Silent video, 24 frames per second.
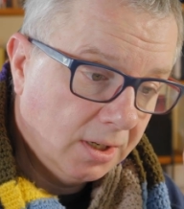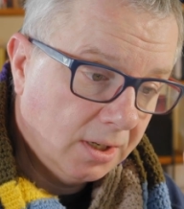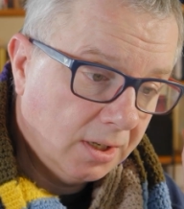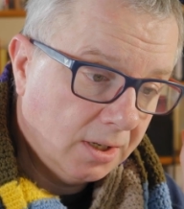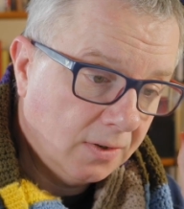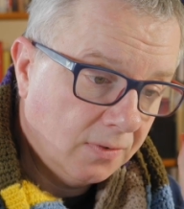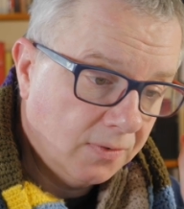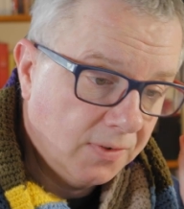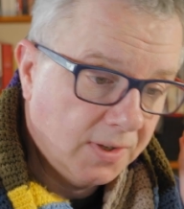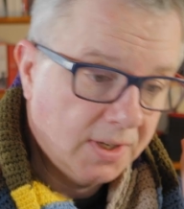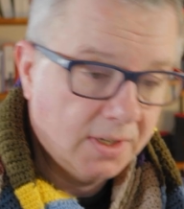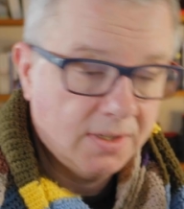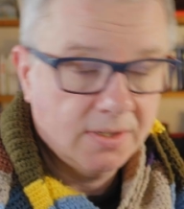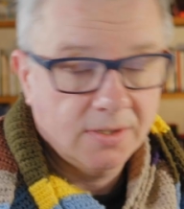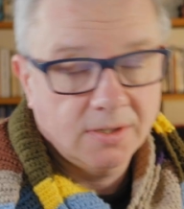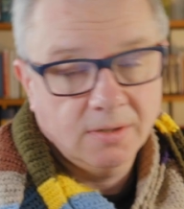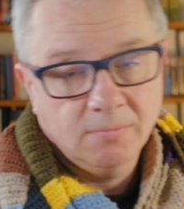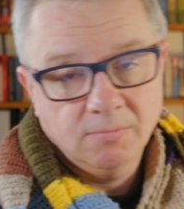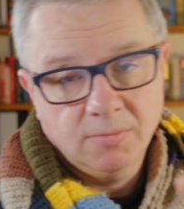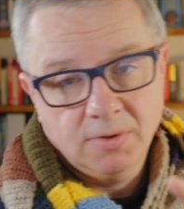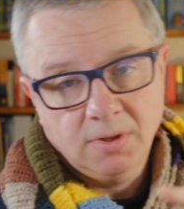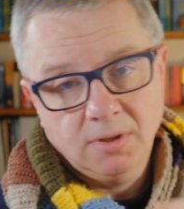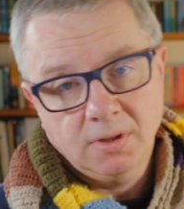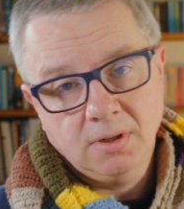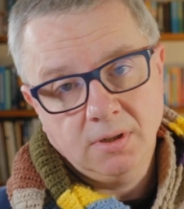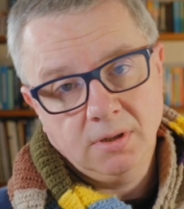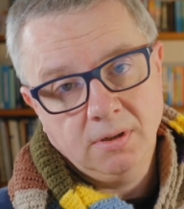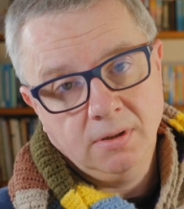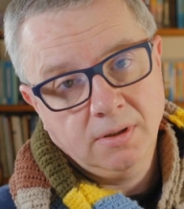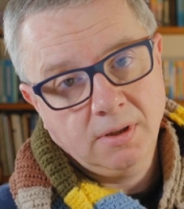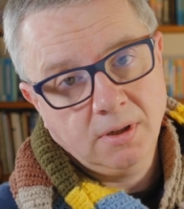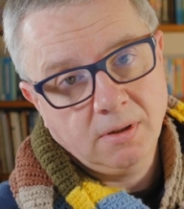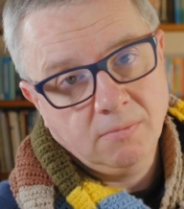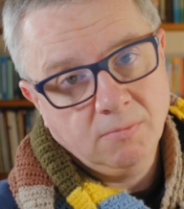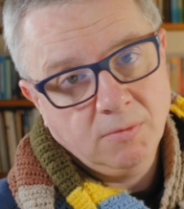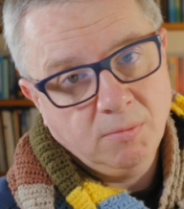if that's something that you
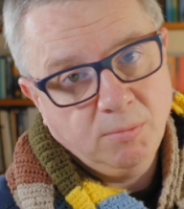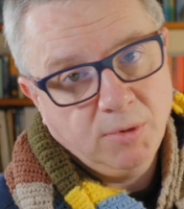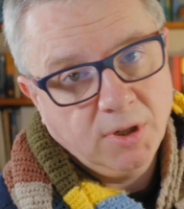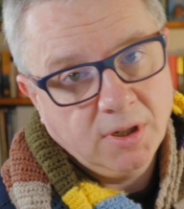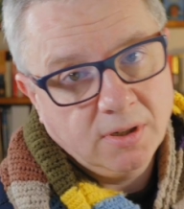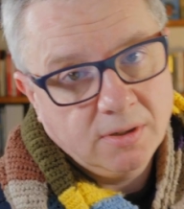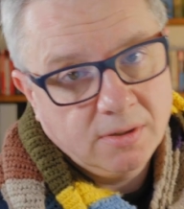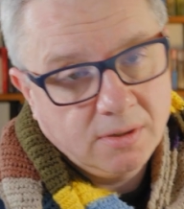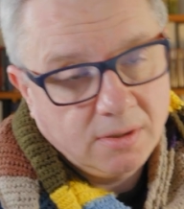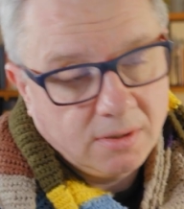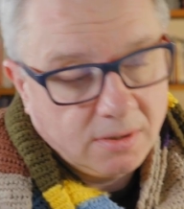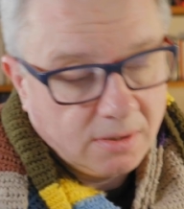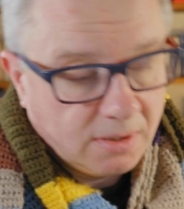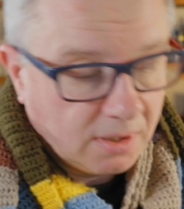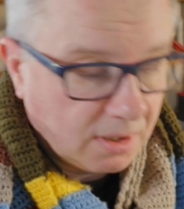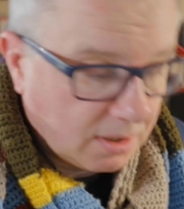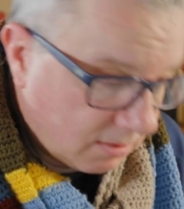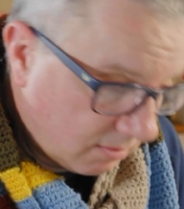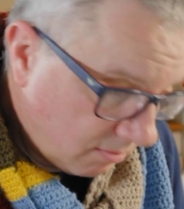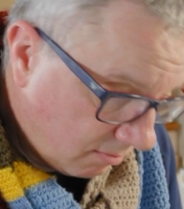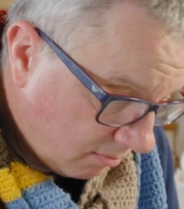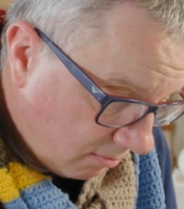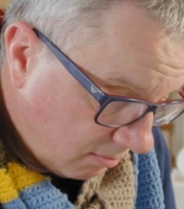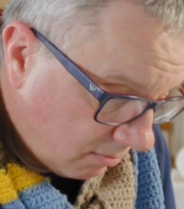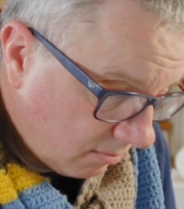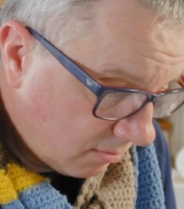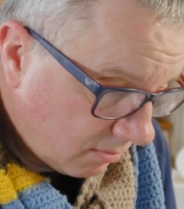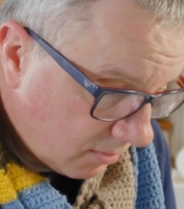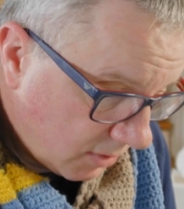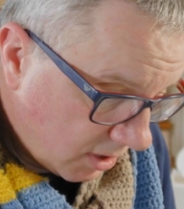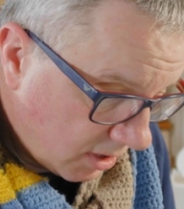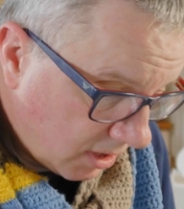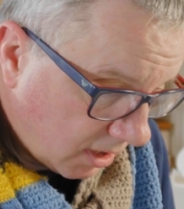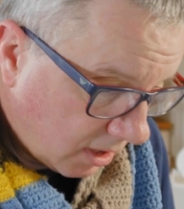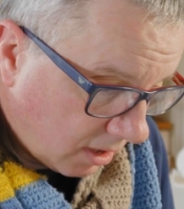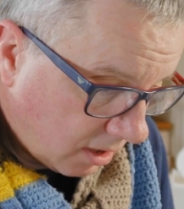think would be interesting,
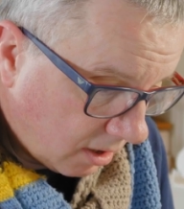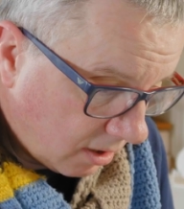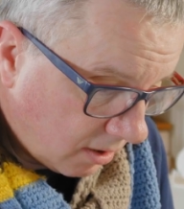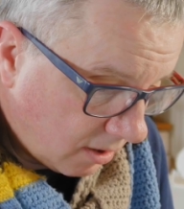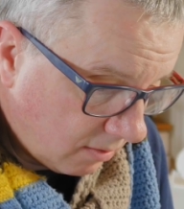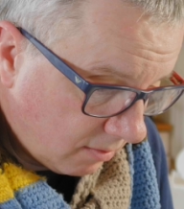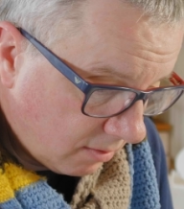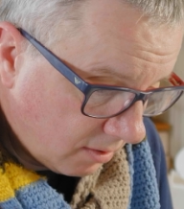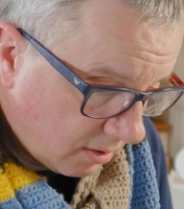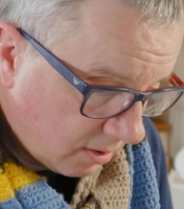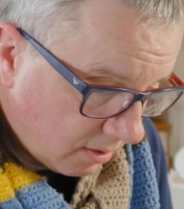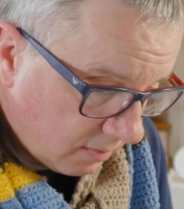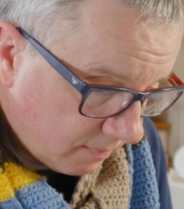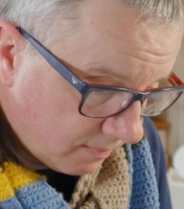stick around.